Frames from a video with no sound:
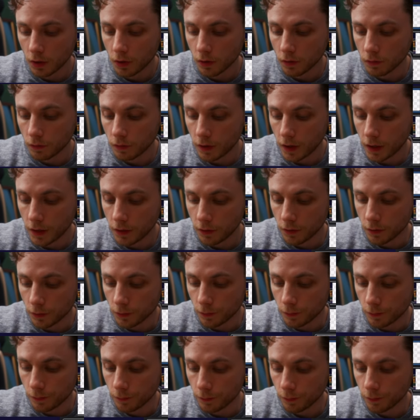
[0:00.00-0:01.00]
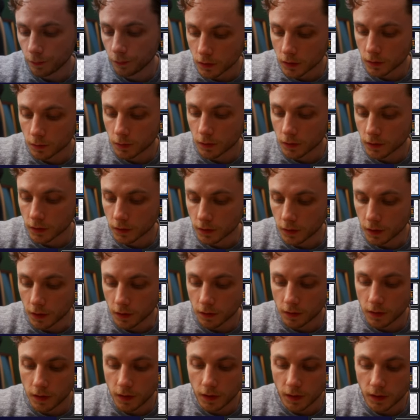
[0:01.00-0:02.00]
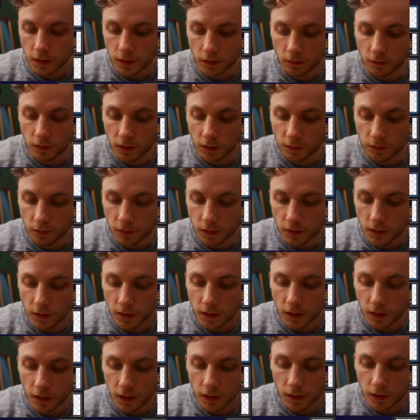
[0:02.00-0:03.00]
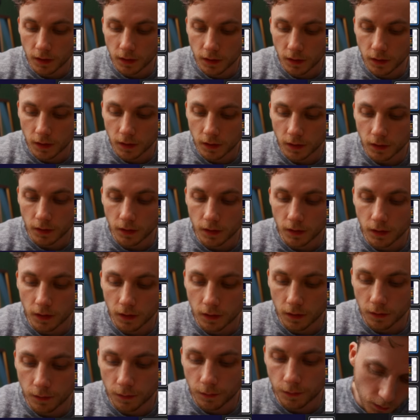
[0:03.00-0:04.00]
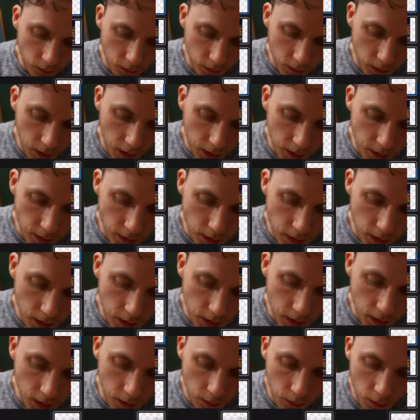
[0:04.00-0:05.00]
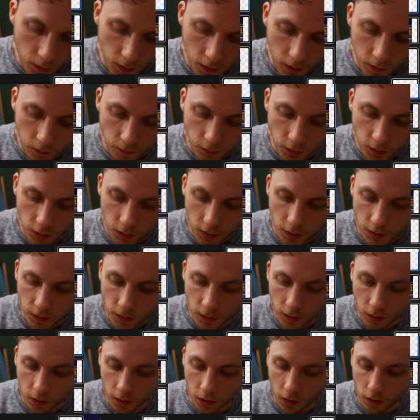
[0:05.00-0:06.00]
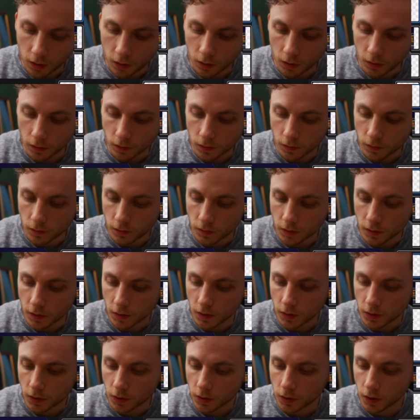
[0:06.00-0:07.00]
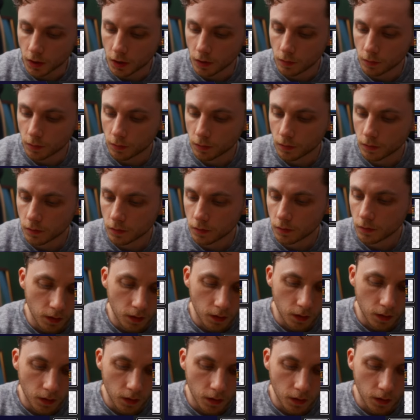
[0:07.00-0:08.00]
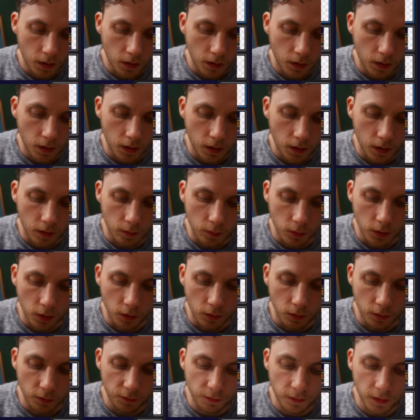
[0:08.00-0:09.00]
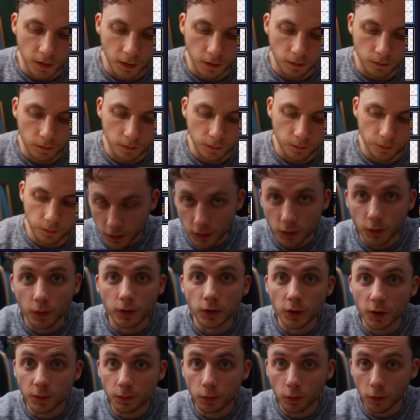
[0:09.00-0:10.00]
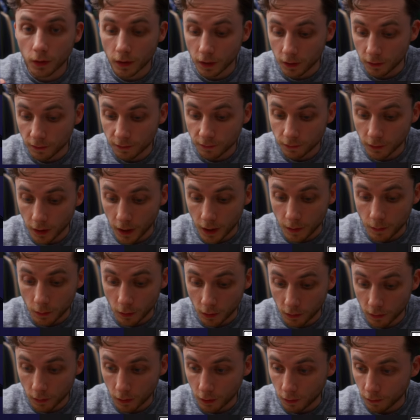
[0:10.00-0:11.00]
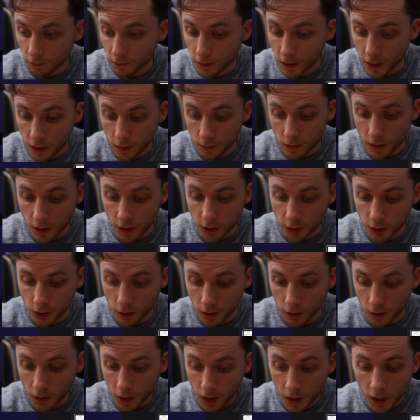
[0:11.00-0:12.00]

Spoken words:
random spots like this of different sizes. Kind of sneaky, but I'm just going to close this shape. I'm going to fill it. So I just brought in a frame of the animation